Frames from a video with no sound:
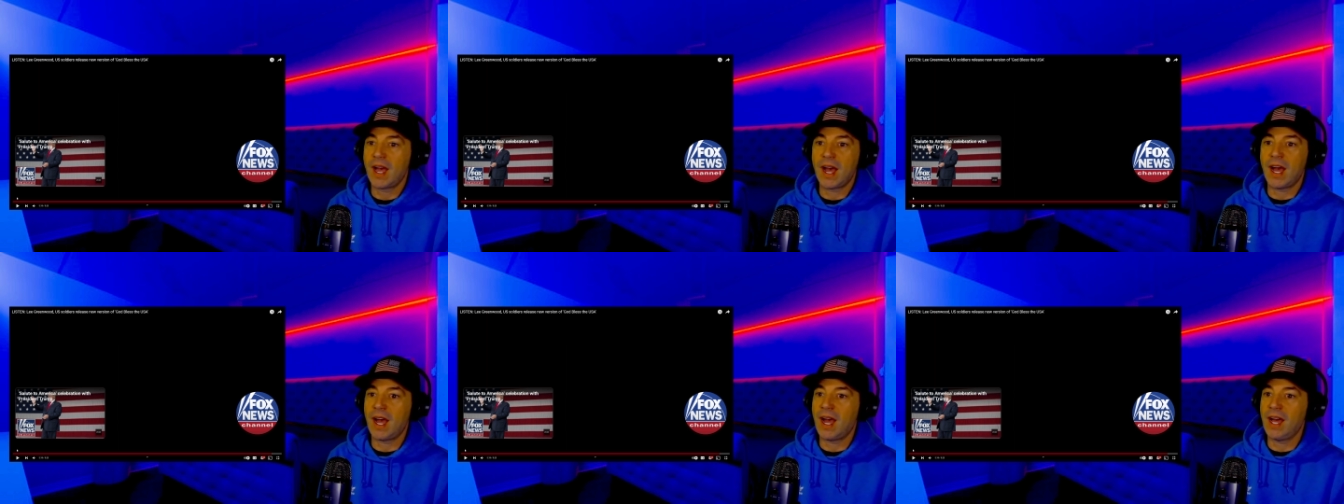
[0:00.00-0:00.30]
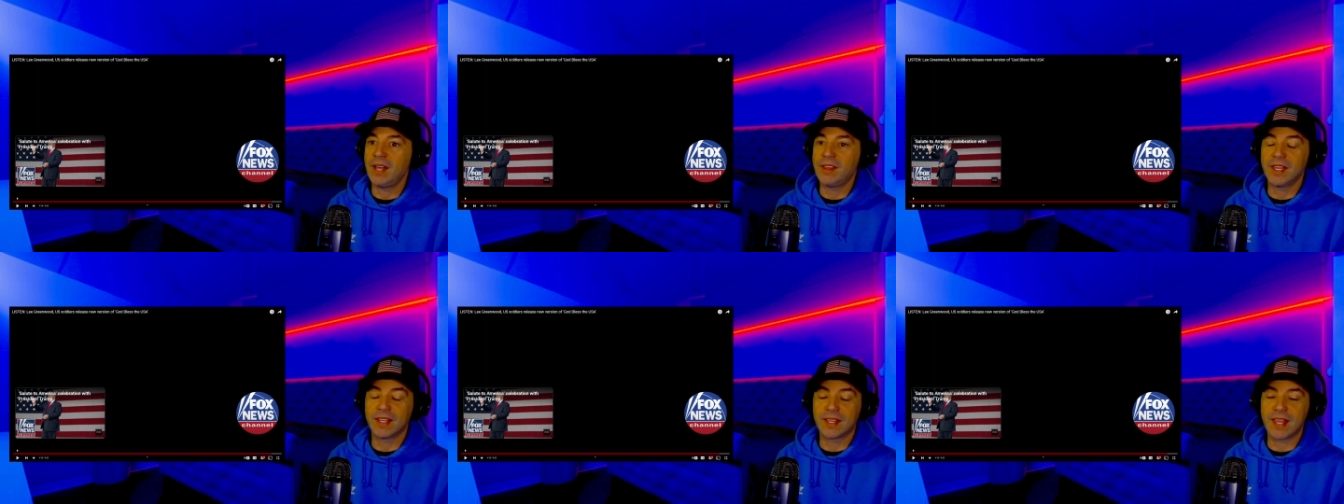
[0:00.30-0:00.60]

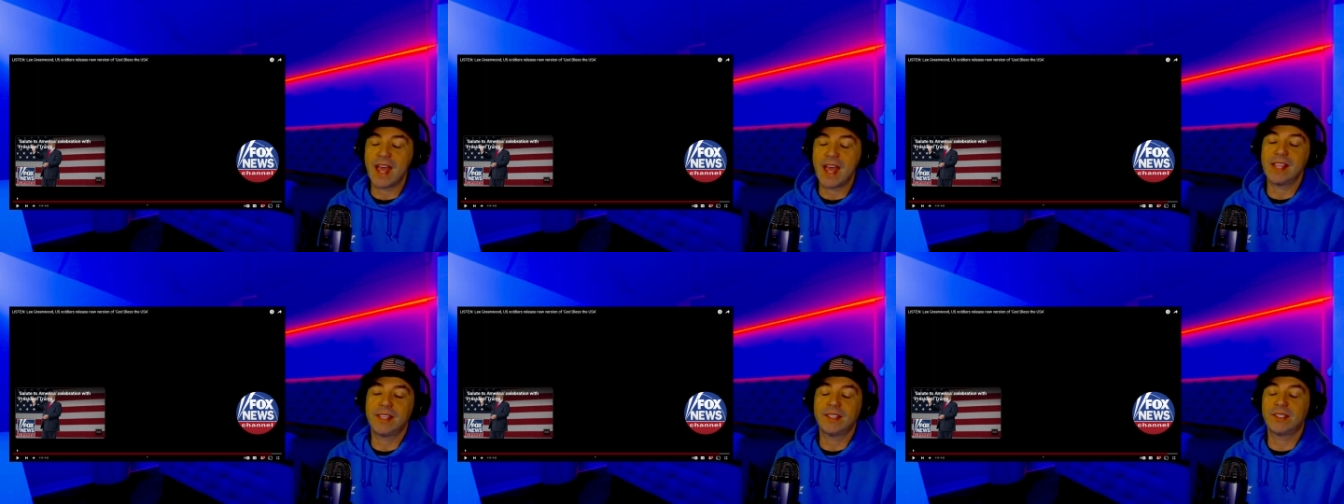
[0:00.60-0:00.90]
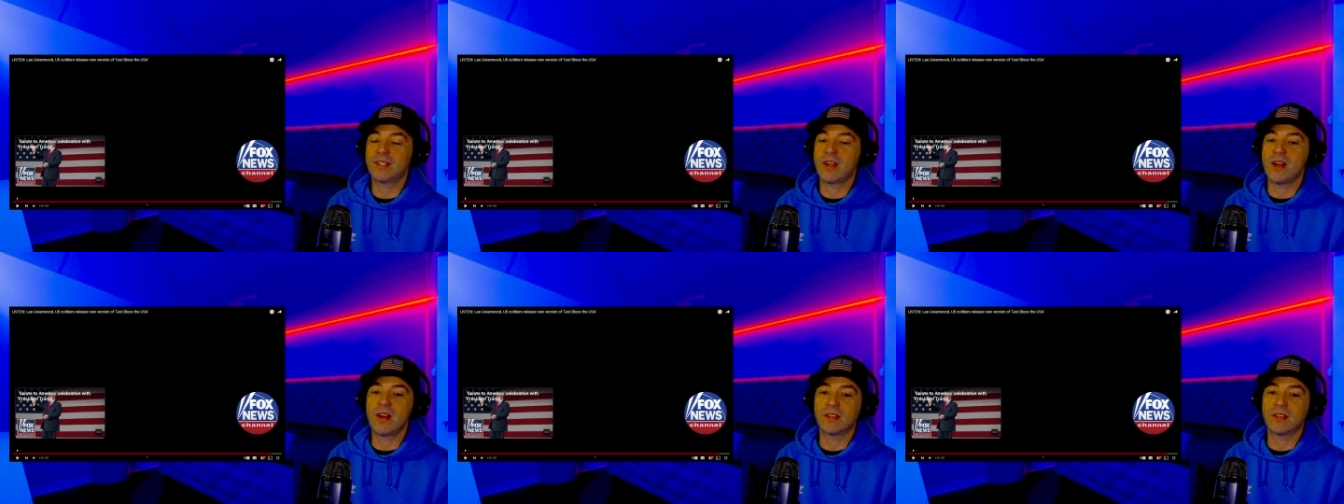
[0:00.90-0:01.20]
I think that
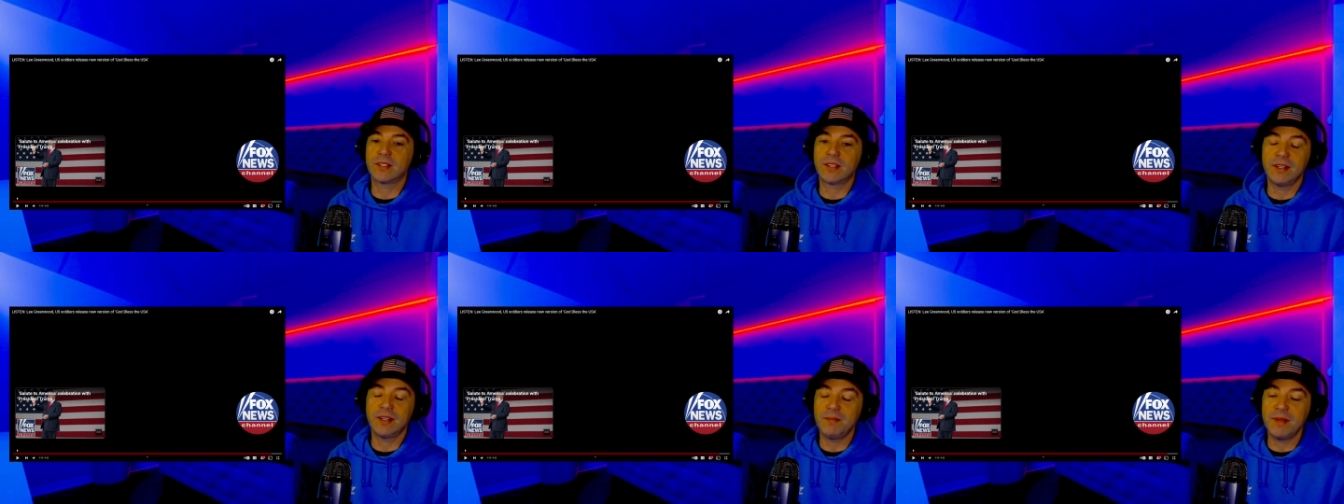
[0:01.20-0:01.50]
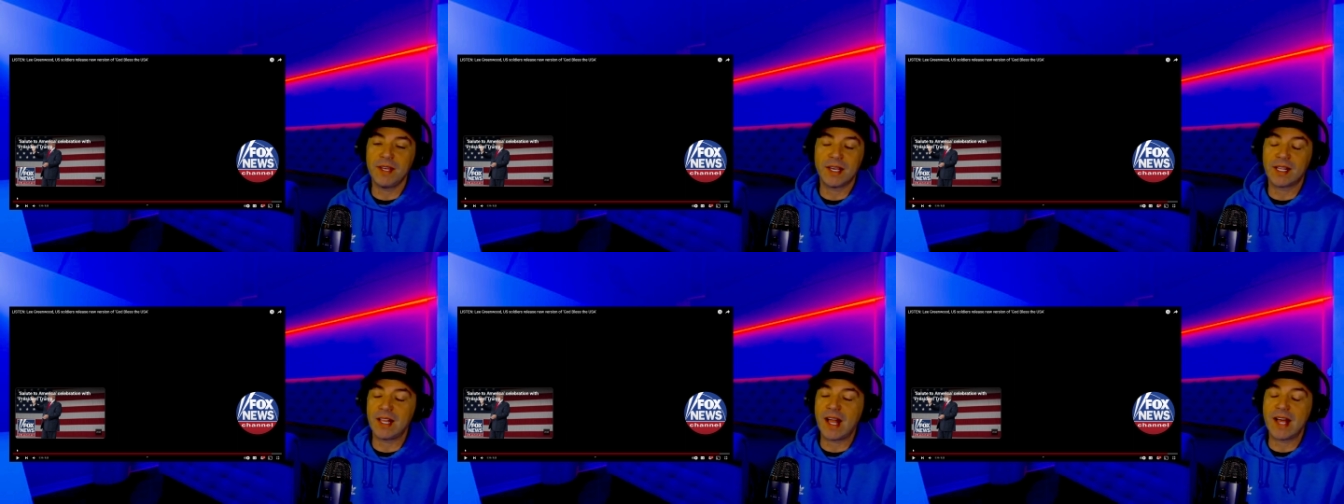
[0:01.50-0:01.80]
song is going to
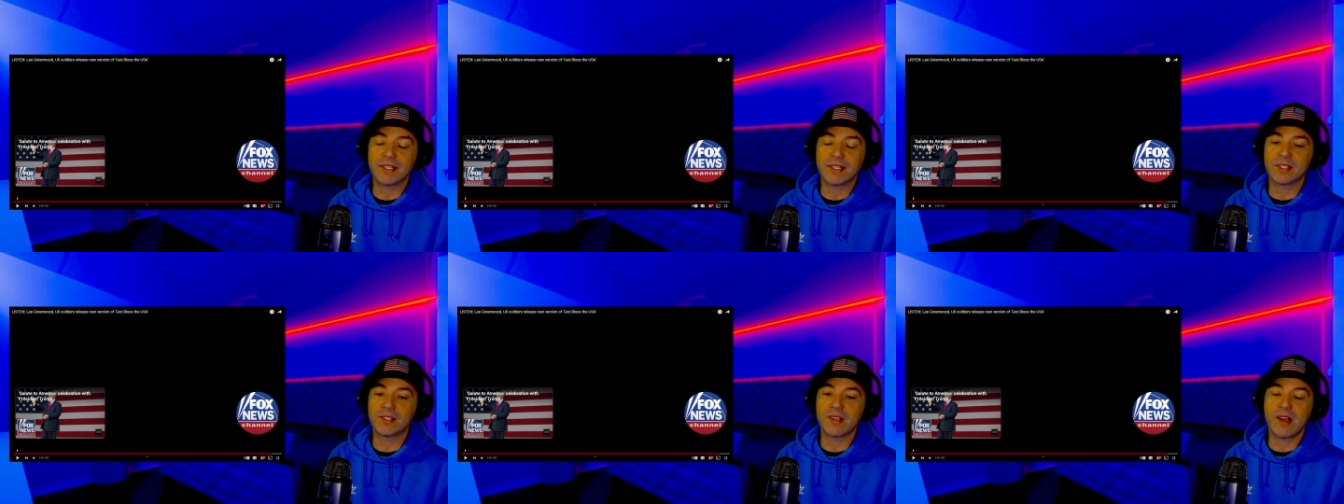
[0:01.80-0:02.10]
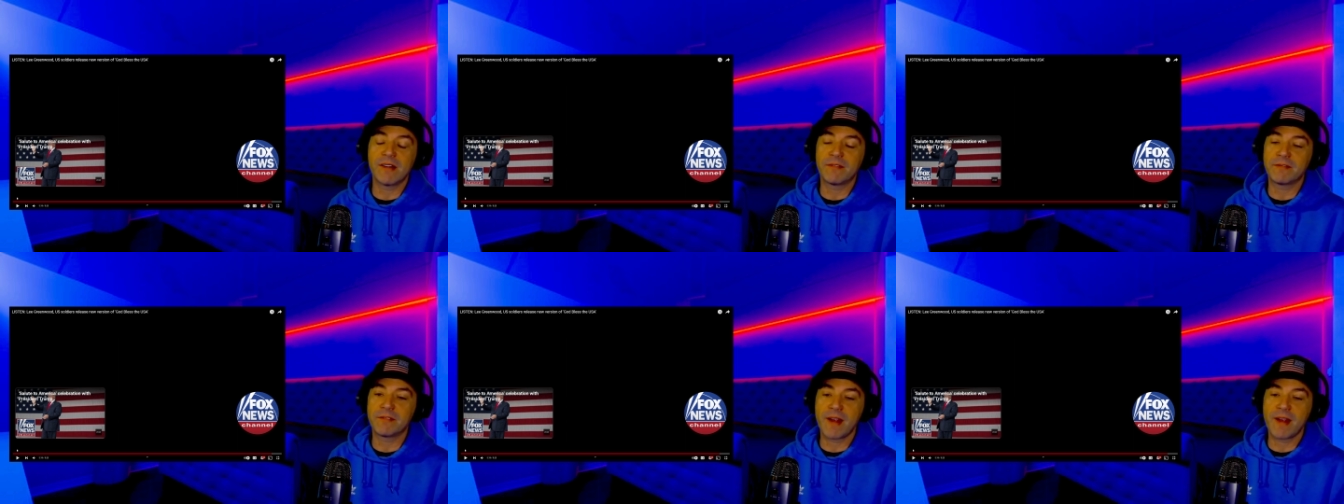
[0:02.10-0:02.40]
be a classic
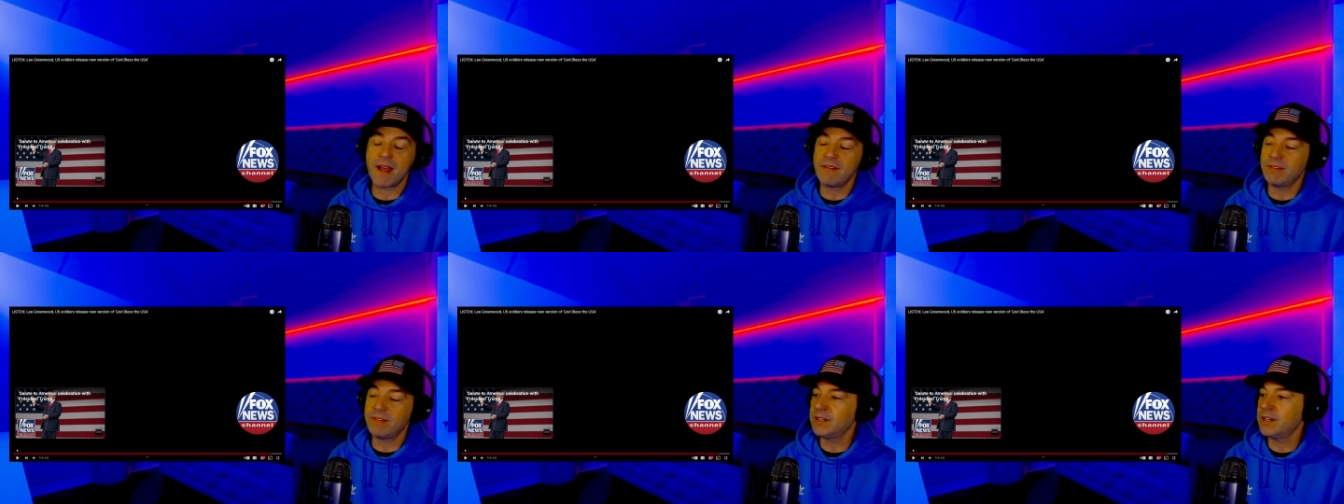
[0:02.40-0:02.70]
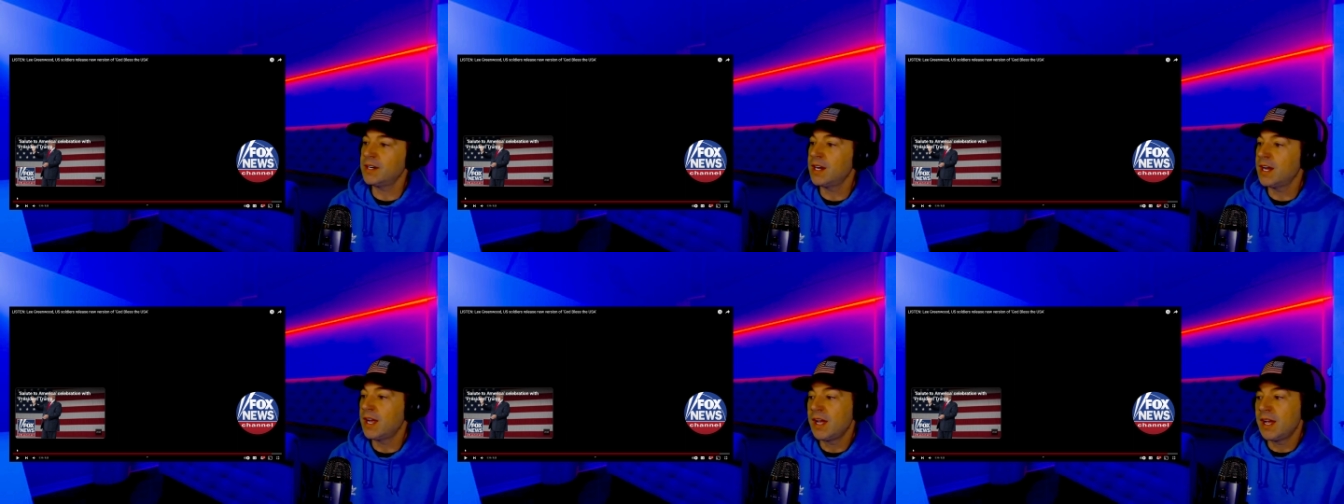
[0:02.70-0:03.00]
song
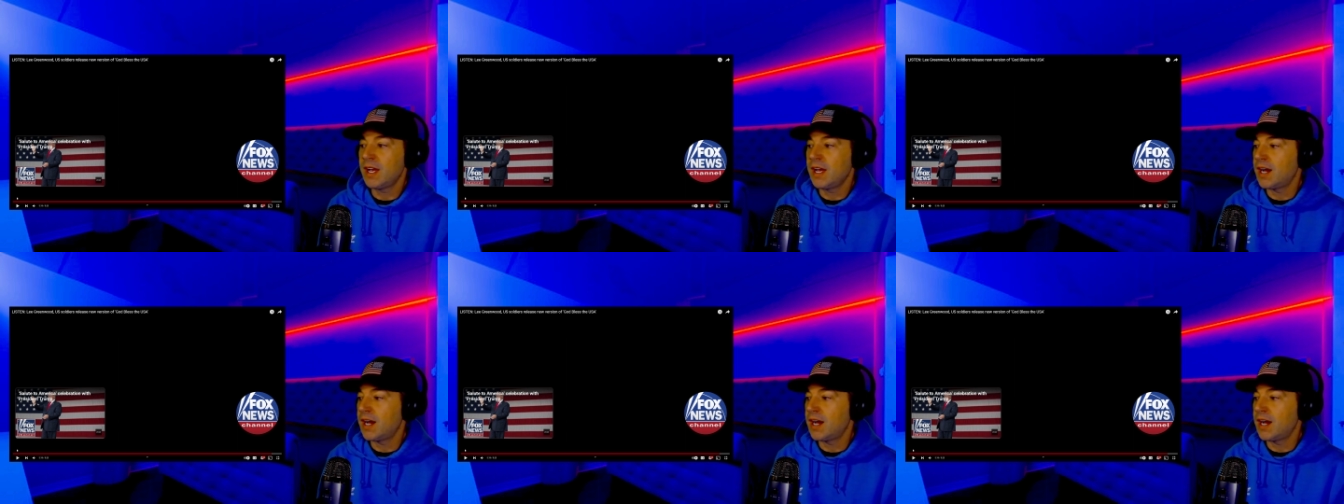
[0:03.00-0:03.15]
forever.